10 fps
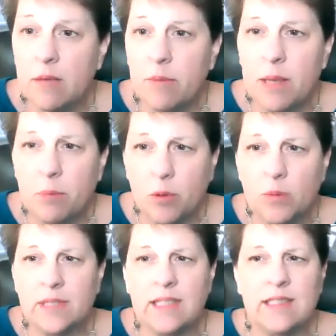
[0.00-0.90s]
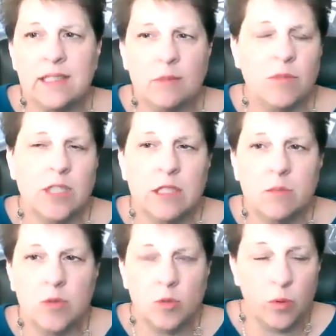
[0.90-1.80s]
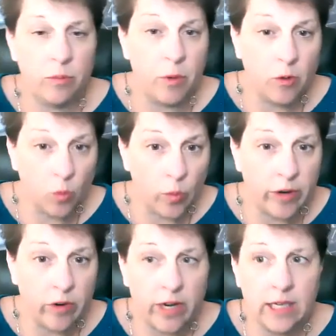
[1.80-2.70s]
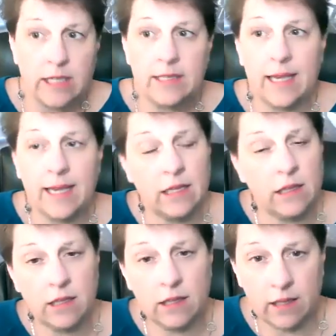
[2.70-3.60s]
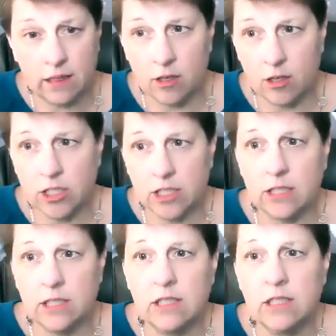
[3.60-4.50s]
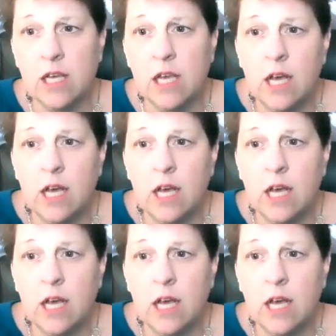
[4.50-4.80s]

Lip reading: People with these symptoms, with both weariness and lethargicness,